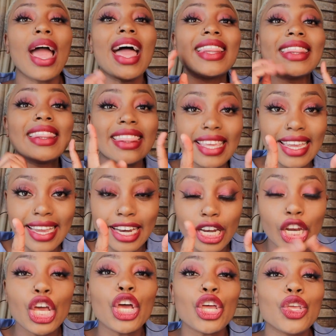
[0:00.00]
and
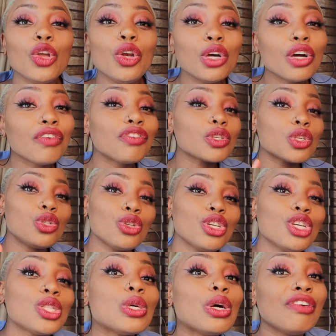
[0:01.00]
then you look for
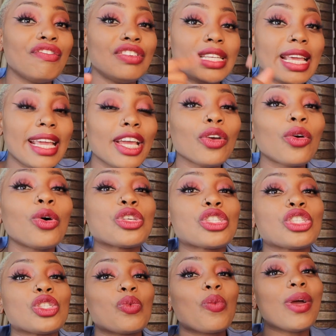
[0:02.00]
students who have taken
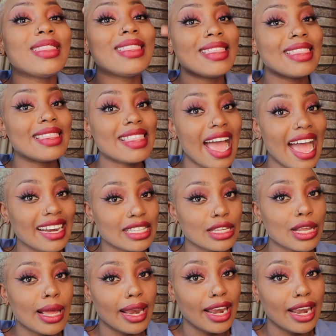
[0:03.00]
courses with that